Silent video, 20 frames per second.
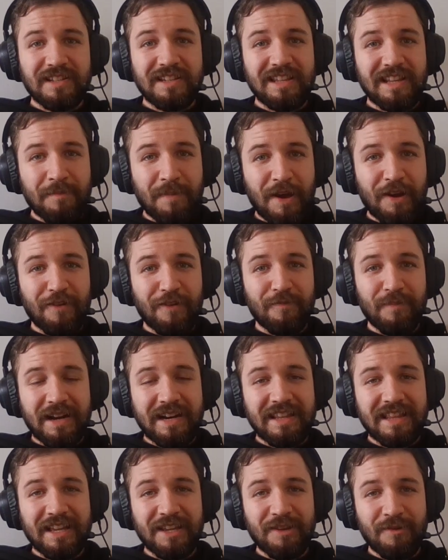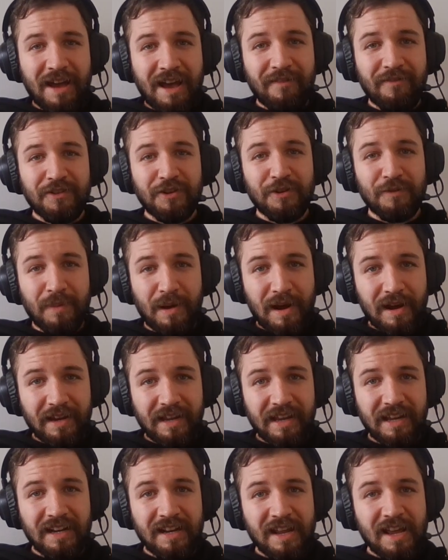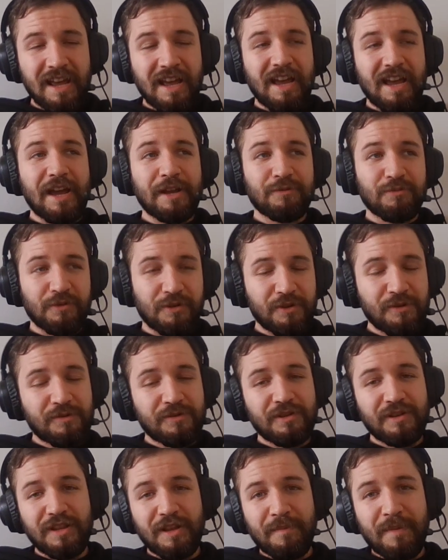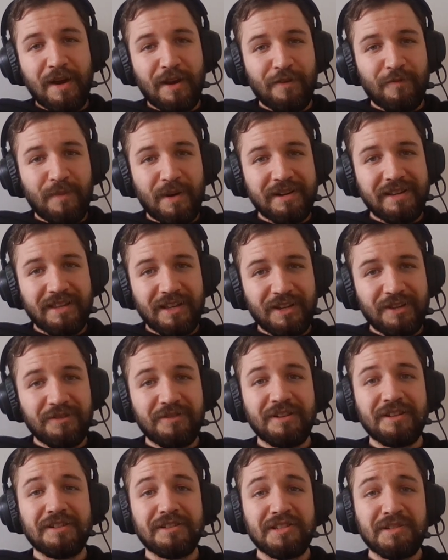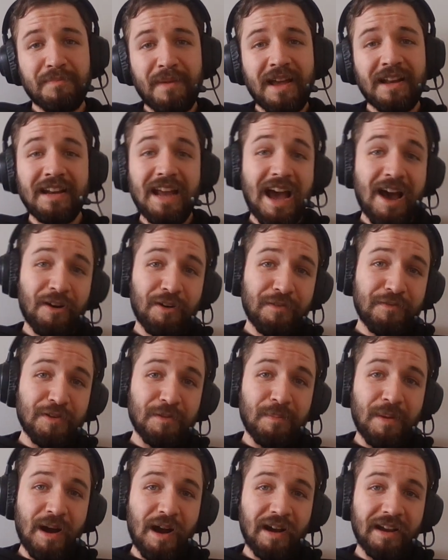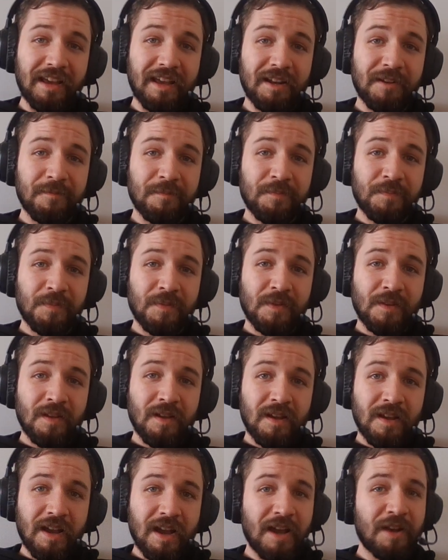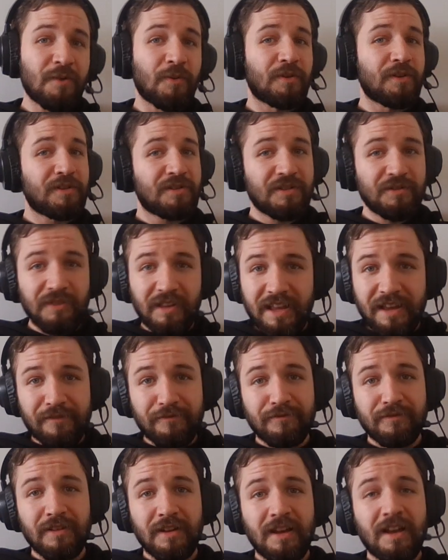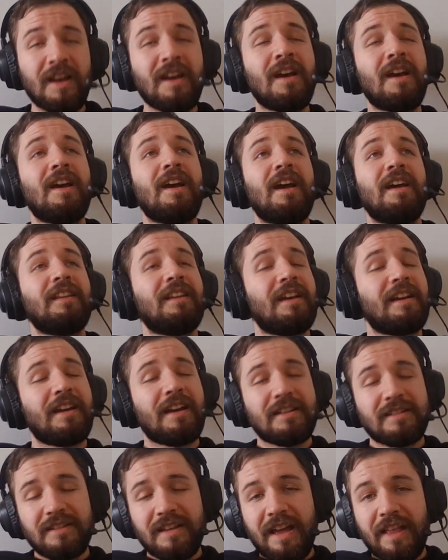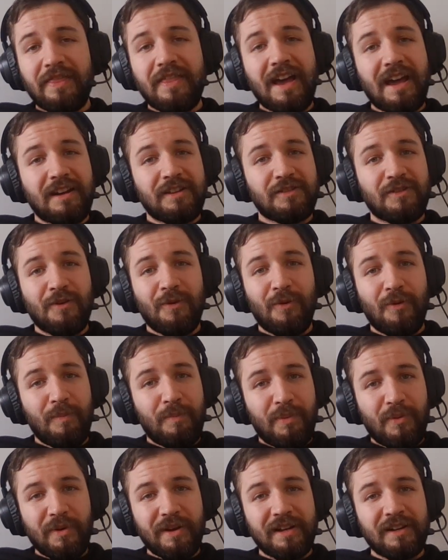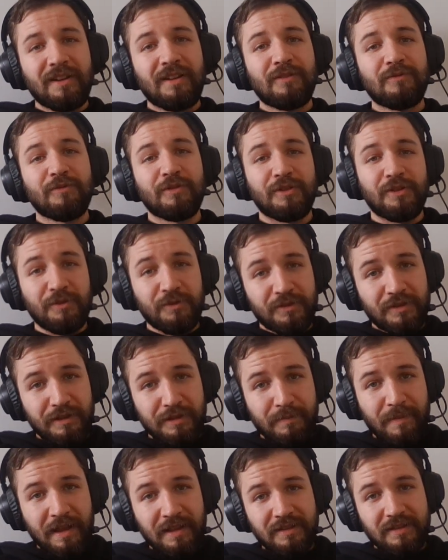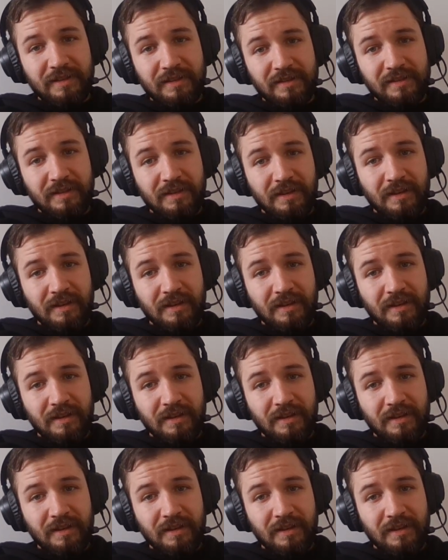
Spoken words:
the amount of money that you have in your pocket, it's reducing the amount of money that you need to spend out of your pocket in order to live. And like I said, that is the whole point. Reduce expenses,